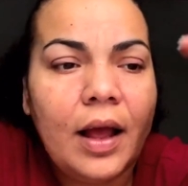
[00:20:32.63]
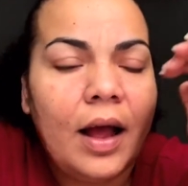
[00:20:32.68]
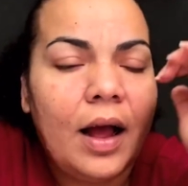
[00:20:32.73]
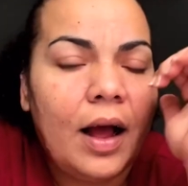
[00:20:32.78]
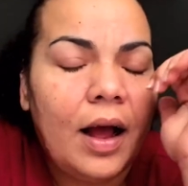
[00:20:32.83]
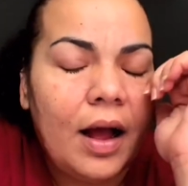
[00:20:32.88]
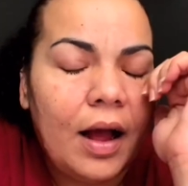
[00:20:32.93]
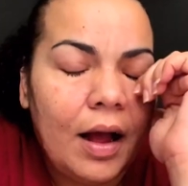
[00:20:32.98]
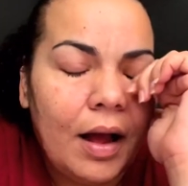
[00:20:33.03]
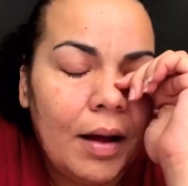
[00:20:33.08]

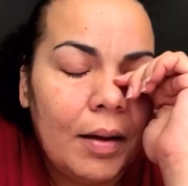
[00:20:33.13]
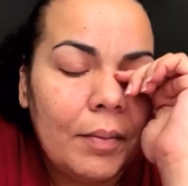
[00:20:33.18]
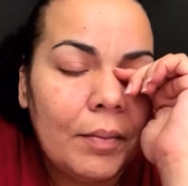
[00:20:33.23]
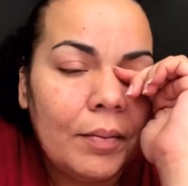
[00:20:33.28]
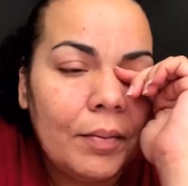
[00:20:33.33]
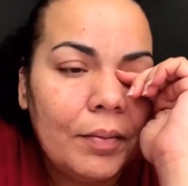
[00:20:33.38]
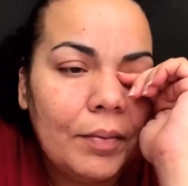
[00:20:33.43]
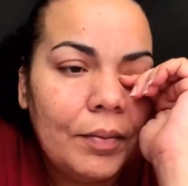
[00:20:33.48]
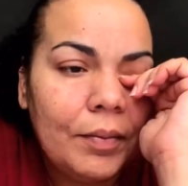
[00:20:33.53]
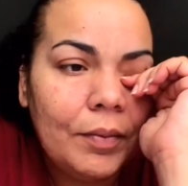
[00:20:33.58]

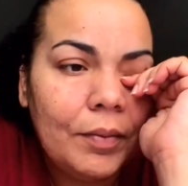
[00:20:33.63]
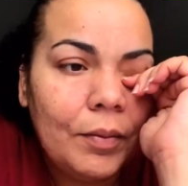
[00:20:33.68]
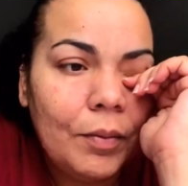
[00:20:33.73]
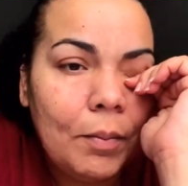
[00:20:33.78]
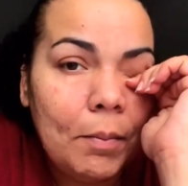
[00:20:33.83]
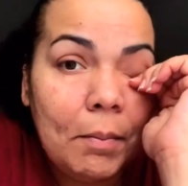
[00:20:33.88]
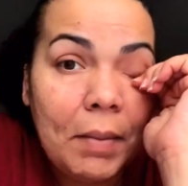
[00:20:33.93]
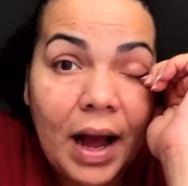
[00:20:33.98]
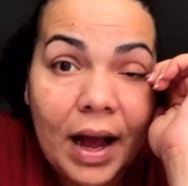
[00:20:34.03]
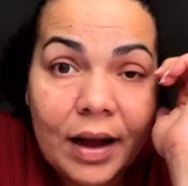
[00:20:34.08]
Um,
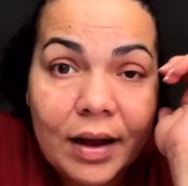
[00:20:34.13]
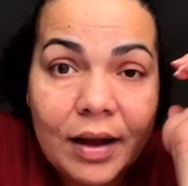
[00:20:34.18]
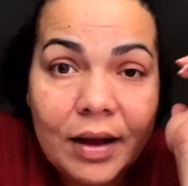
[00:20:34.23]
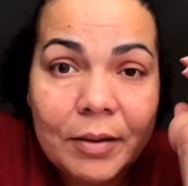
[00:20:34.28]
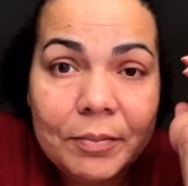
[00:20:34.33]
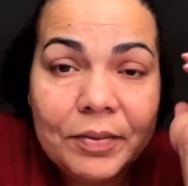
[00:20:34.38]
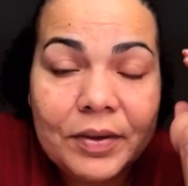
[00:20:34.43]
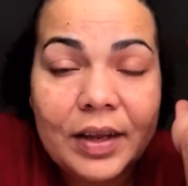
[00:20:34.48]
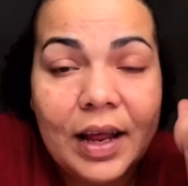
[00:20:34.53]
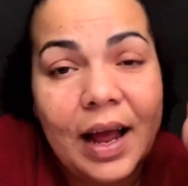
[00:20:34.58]

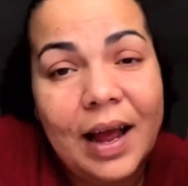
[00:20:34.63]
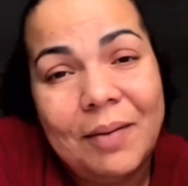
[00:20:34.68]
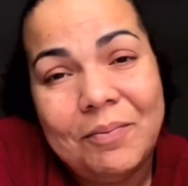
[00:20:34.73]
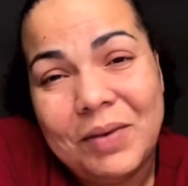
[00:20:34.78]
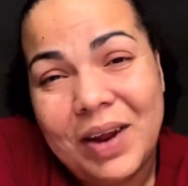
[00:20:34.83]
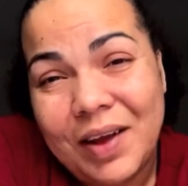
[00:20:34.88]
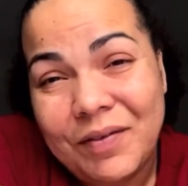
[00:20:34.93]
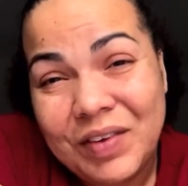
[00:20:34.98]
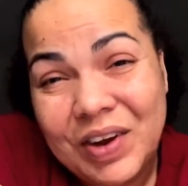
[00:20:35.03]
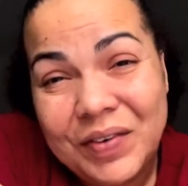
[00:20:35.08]
mock-ups, I'm
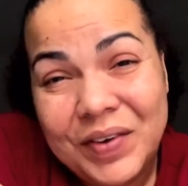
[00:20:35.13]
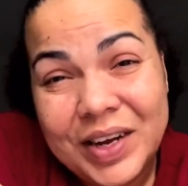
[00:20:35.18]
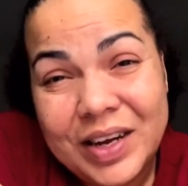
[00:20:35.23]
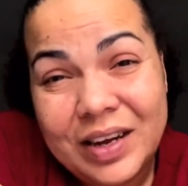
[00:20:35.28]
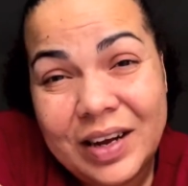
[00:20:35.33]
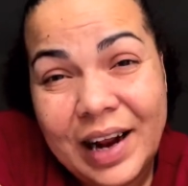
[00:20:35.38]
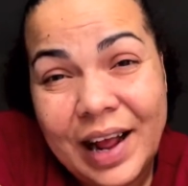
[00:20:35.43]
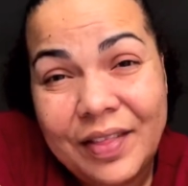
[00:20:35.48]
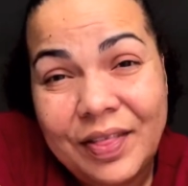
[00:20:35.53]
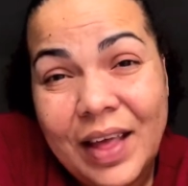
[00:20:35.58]
not very
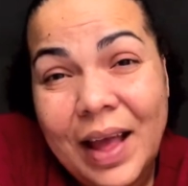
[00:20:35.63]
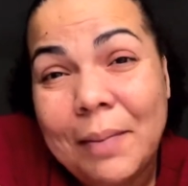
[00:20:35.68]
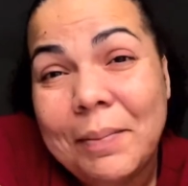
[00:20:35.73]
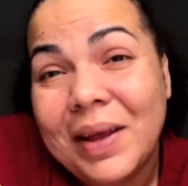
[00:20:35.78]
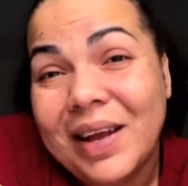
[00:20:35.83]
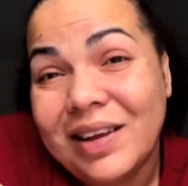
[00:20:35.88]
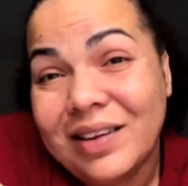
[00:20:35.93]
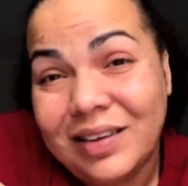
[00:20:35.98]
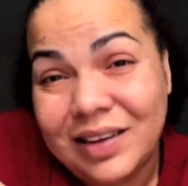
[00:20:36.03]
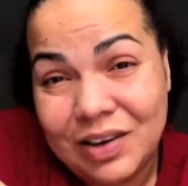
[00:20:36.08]
good at that
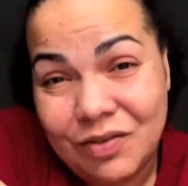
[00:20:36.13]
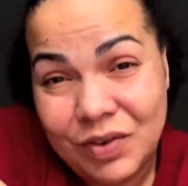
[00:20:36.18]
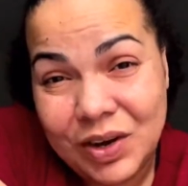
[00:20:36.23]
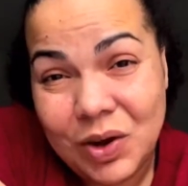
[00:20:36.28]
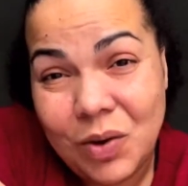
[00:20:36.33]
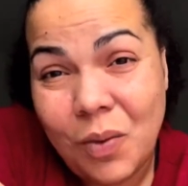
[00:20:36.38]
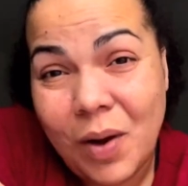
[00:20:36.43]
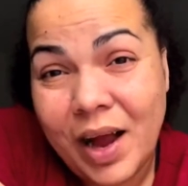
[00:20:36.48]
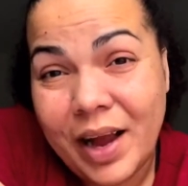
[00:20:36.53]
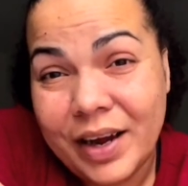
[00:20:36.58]
because it
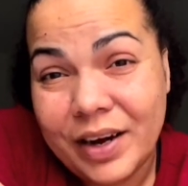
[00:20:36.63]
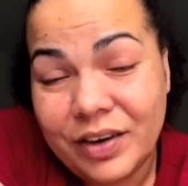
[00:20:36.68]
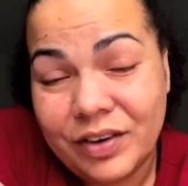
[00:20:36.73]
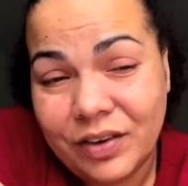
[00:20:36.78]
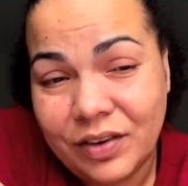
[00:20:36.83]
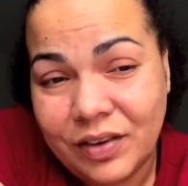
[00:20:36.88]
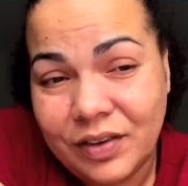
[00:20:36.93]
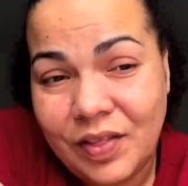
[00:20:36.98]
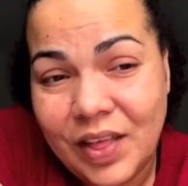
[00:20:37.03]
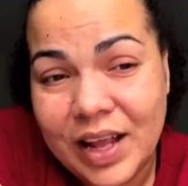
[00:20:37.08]

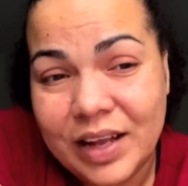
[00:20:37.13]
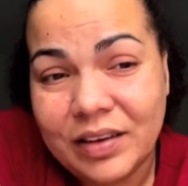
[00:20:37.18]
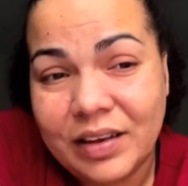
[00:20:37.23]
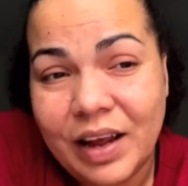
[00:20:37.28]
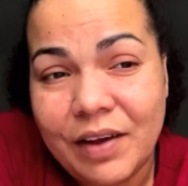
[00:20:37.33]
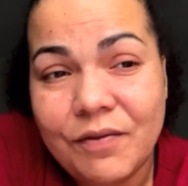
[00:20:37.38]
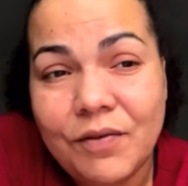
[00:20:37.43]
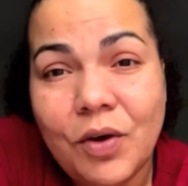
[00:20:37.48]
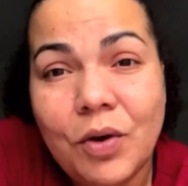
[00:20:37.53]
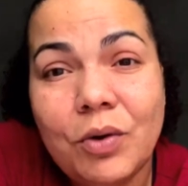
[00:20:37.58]
requires things
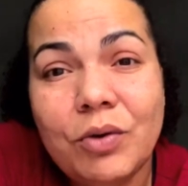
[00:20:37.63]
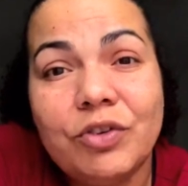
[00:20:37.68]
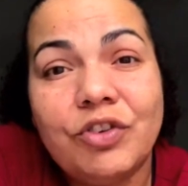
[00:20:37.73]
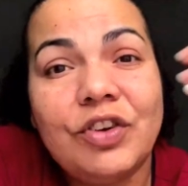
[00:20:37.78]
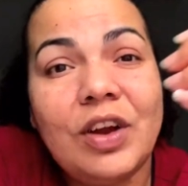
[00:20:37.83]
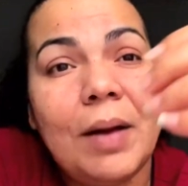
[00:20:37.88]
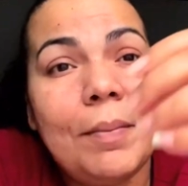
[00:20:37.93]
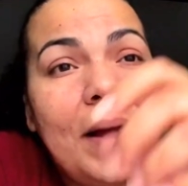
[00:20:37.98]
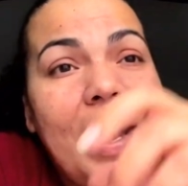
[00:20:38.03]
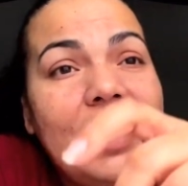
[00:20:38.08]
like Photoshop.